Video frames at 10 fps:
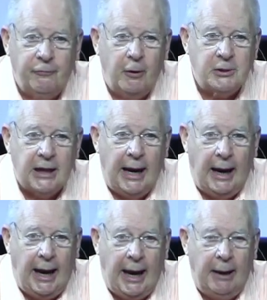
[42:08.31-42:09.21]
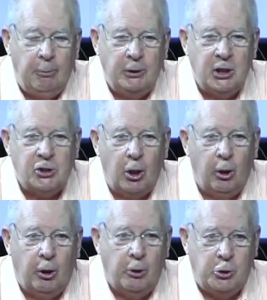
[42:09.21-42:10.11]
a verse I, I would just
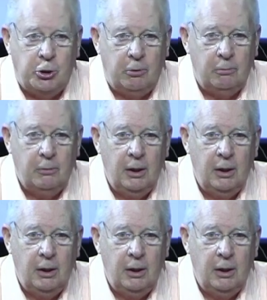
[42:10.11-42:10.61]
urge you